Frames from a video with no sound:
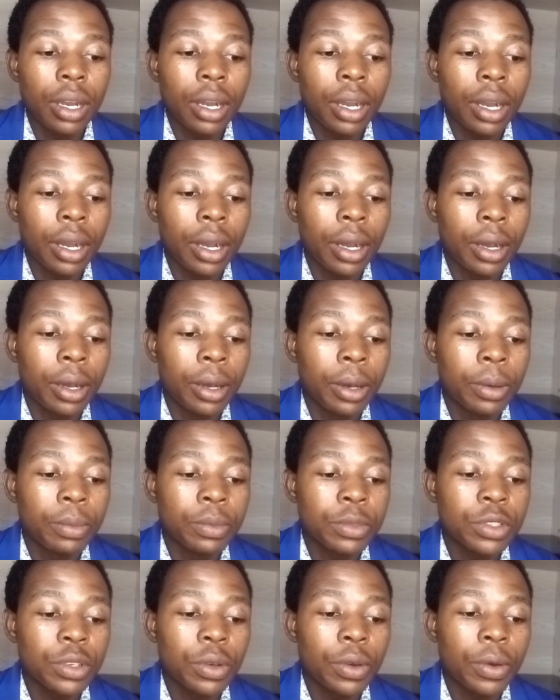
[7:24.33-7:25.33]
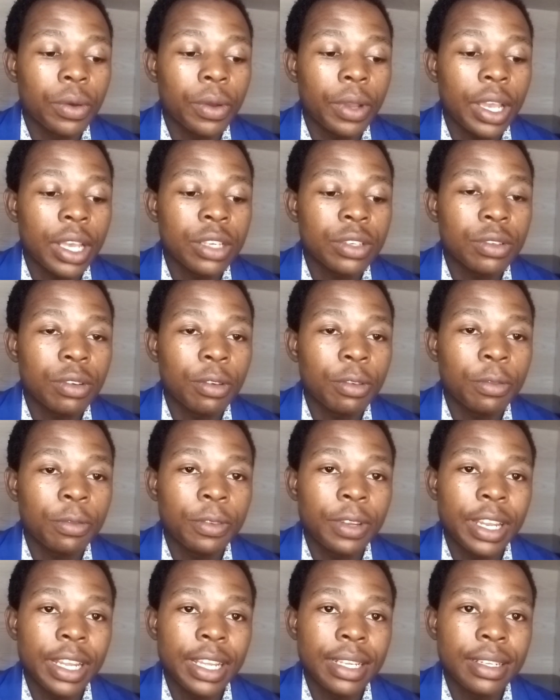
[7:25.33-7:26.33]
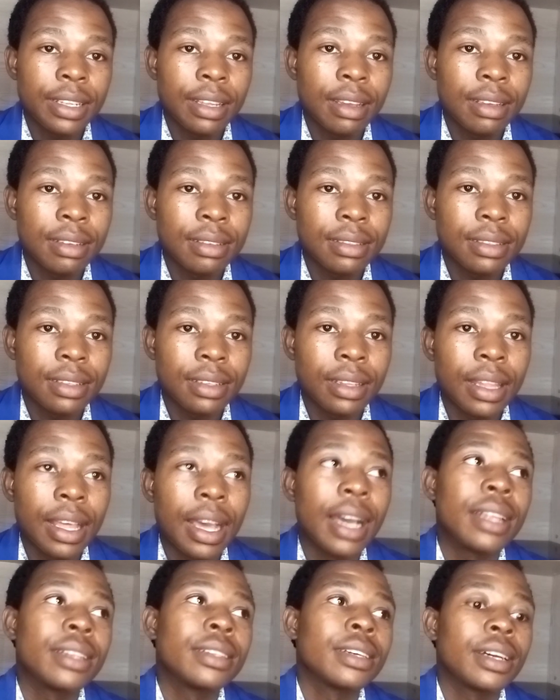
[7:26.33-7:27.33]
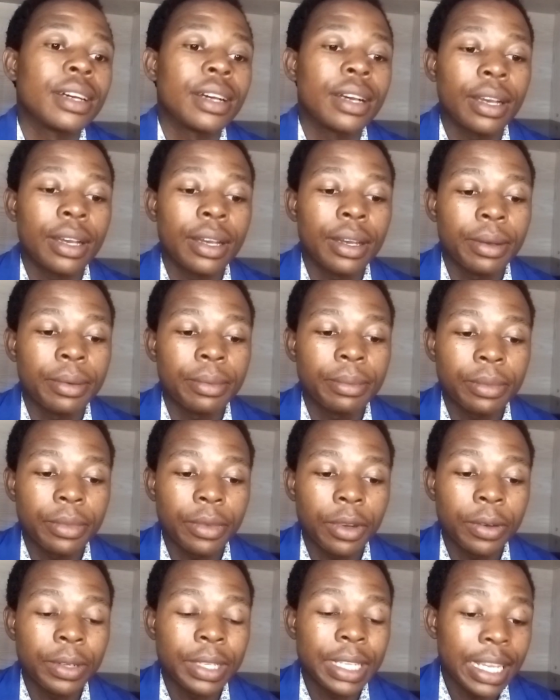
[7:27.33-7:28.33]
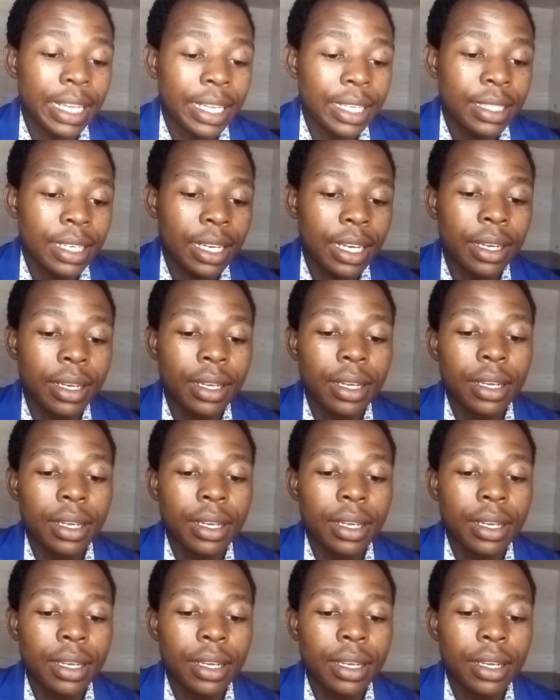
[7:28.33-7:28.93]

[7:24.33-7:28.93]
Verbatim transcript: Um, so, as of latest data um, or data,